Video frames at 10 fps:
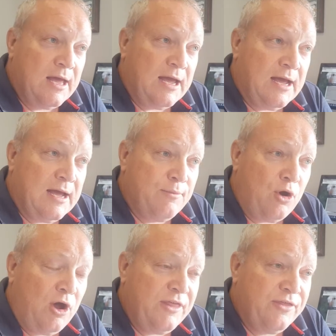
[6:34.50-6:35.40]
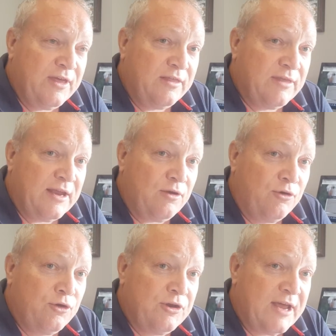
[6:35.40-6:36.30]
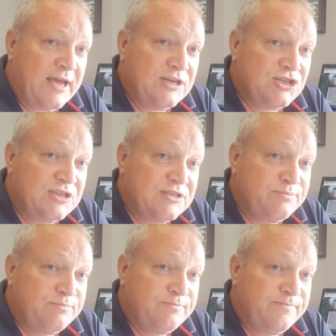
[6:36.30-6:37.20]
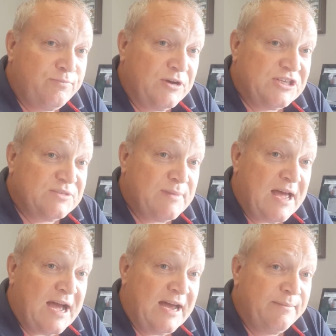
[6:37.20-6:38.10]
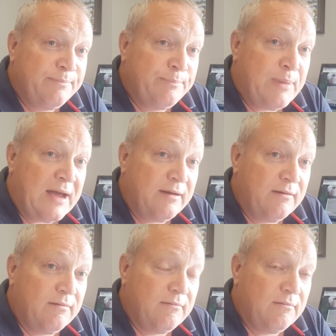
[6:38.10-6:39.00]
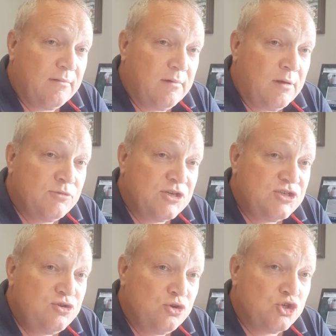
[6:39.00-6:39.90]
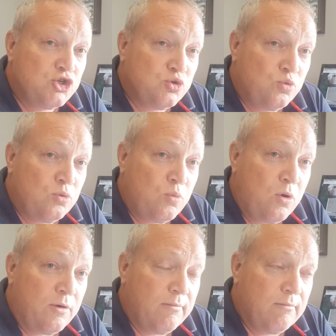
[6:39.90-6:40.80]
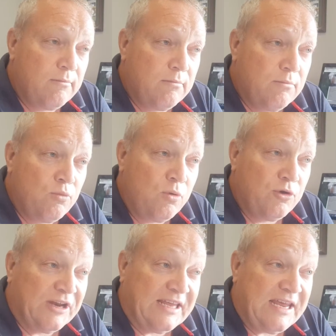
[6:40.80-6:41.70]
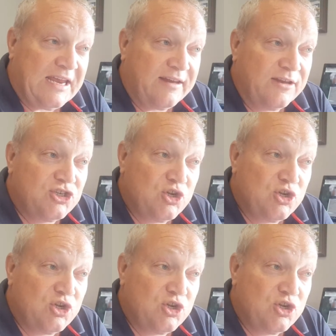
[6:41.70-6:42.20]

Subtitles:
I think that on her day, she's pretty smart, but I'm just not sure what we're going to get.